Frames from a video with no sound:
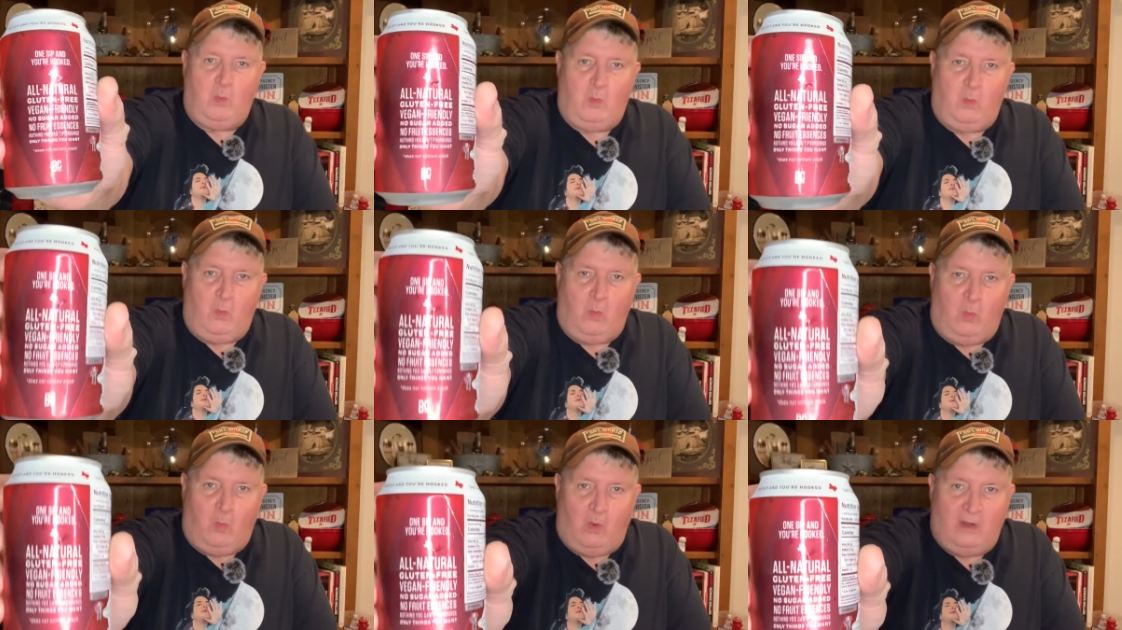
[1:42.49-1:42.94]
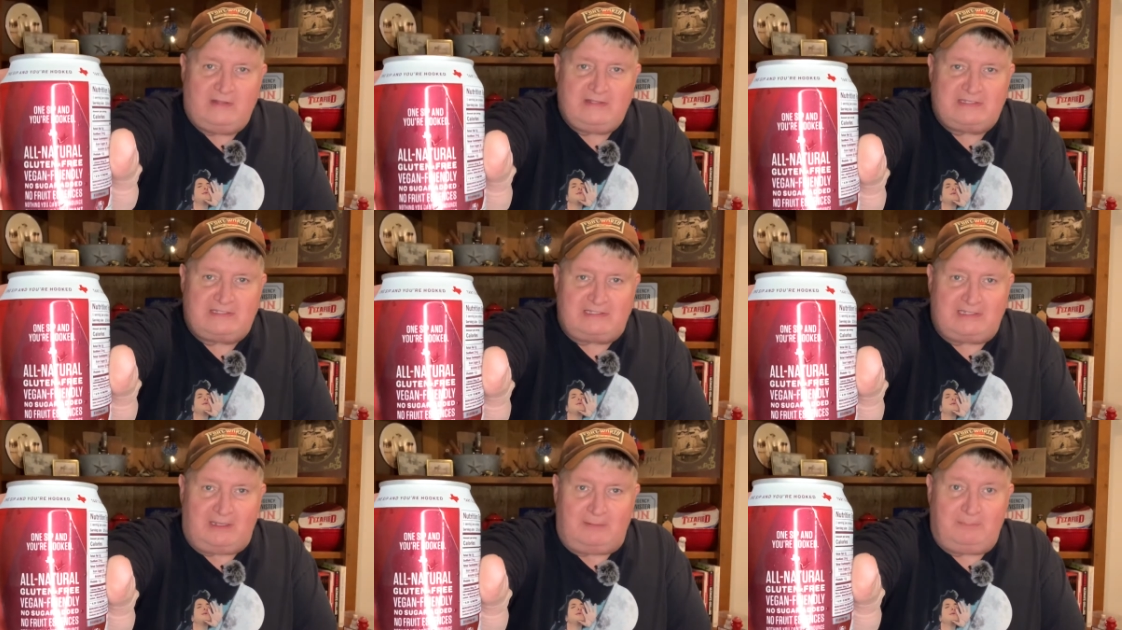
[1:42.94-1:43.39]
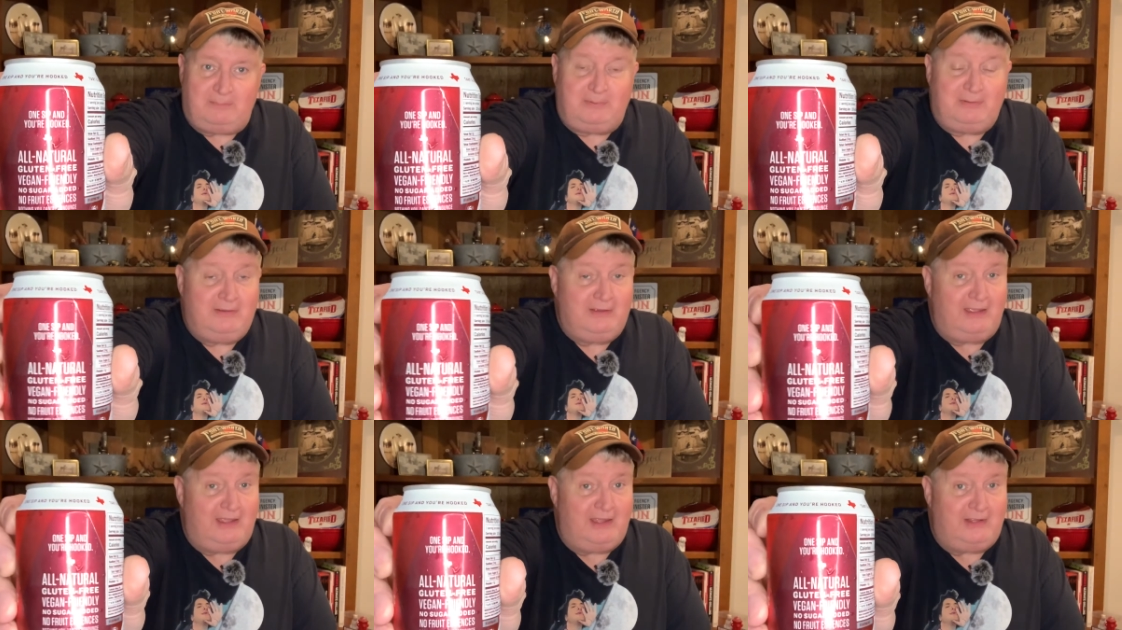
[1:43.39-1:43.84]
1
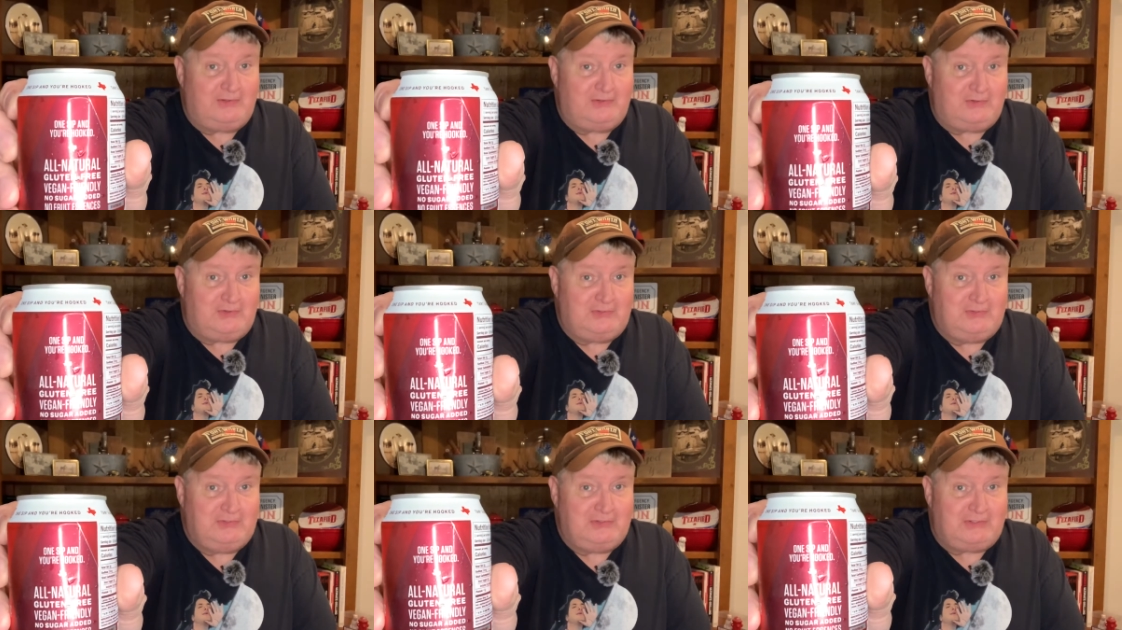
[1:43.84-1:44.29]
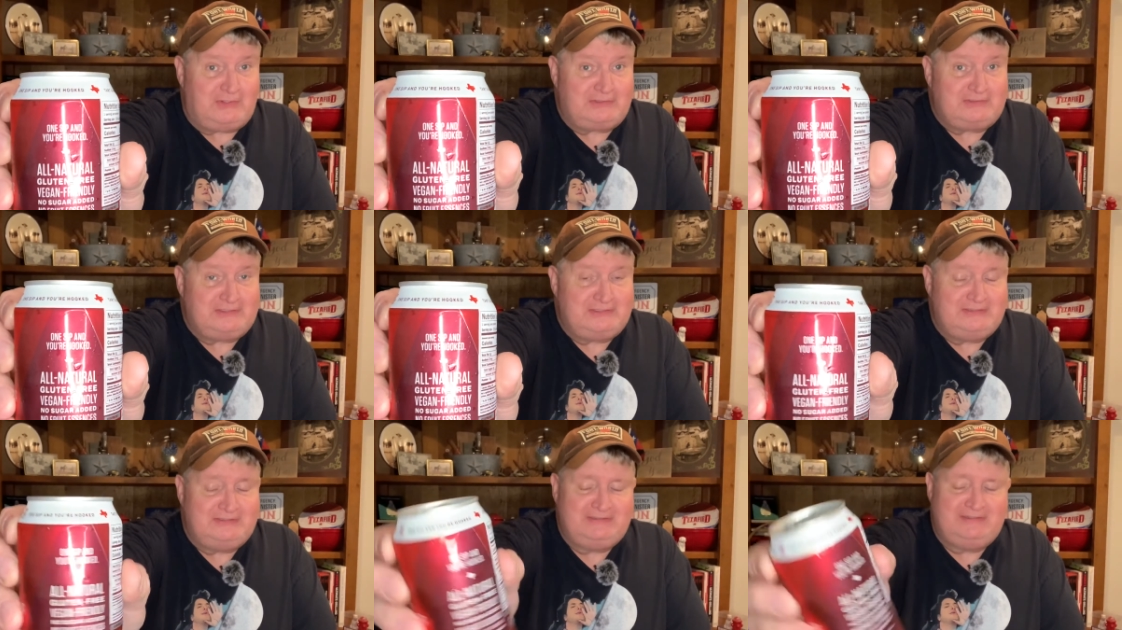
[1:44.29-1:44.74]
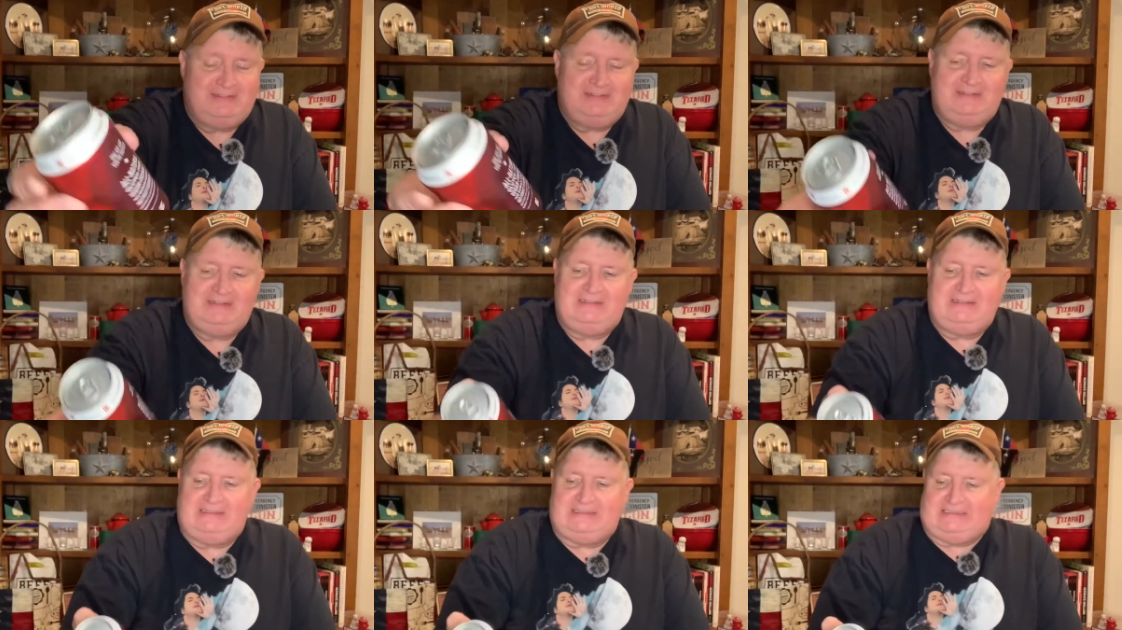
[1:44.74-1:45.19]
sip and you're hooked.
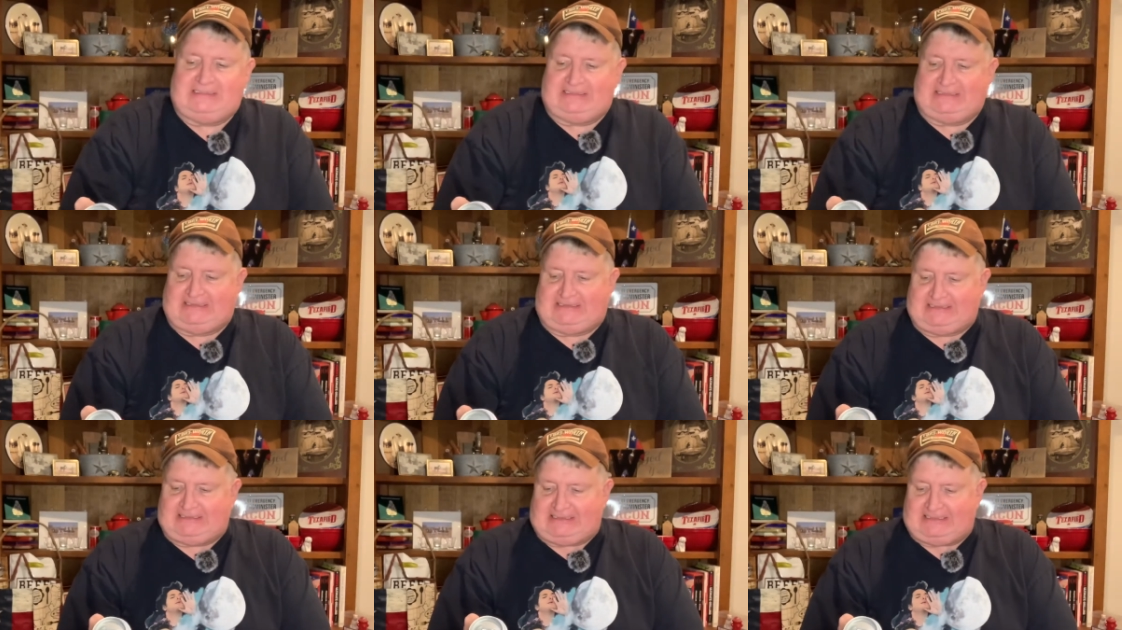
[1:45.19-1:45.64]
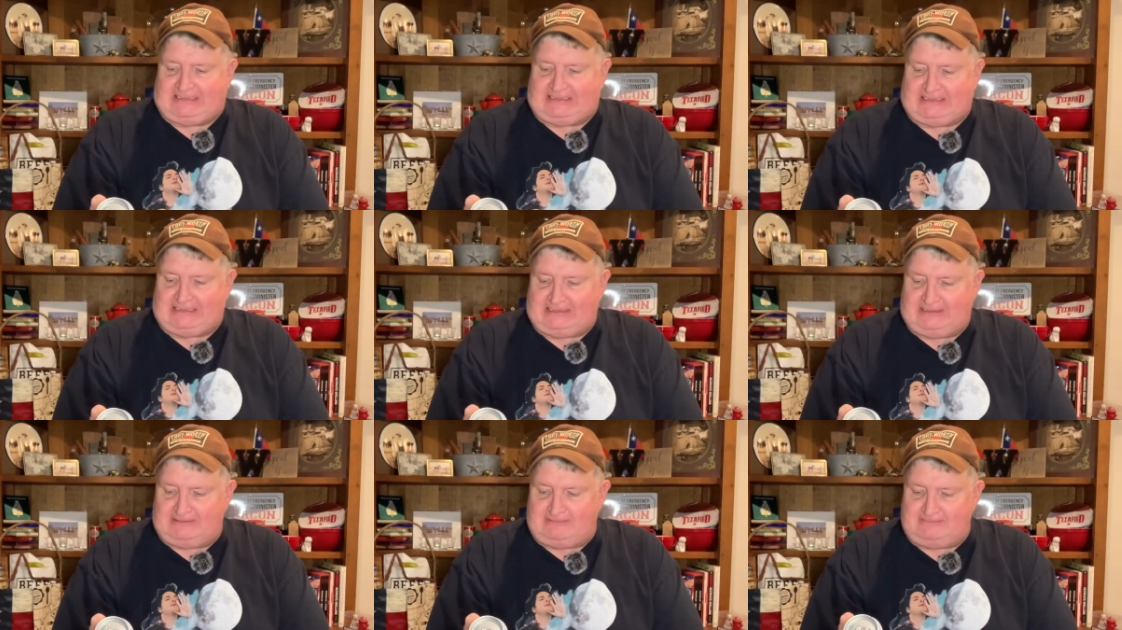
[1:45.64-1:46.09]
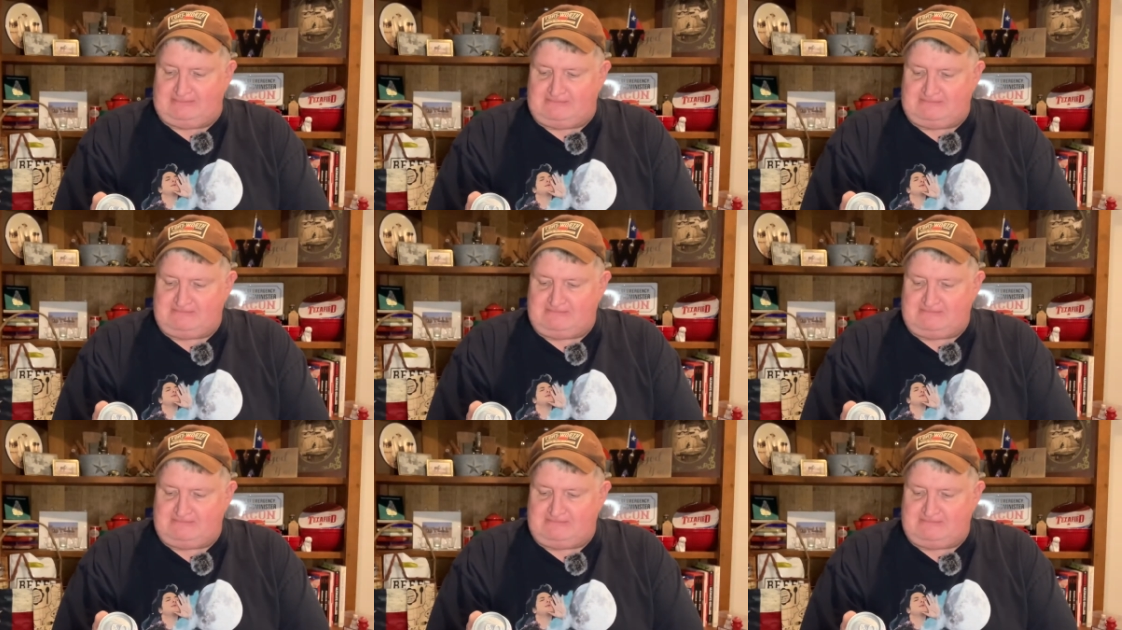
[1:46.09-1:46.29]
Also,